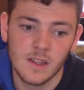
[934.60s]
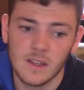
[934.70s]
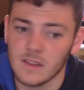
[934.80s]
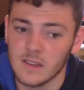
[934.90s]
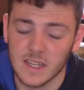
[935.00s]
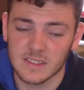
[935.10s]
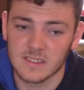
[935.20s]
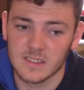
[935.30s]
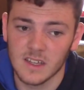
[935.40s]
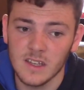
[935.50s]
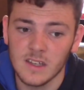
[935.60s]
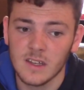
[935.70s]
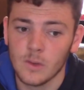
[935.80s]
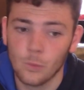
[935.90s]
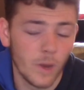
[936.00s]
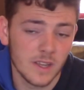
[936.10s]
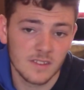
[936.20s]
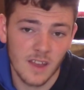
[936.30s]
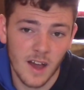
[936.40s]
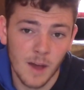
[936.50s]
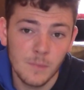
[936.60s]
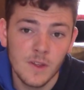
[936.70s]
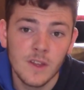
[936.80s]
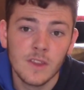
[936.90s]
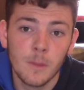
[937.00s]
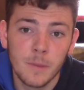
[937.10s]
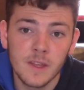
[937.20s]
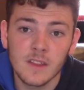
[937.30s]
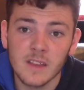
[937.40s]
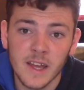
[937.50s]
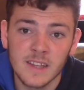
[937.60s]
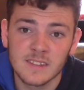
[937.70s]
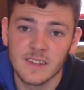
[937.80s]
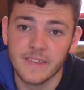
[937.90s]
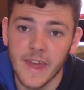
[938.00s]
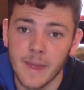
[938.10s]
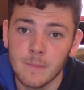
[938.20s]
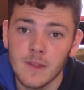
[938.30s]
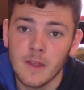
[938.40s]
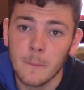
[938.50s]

Leicester, West Ham. They beat the likes of them.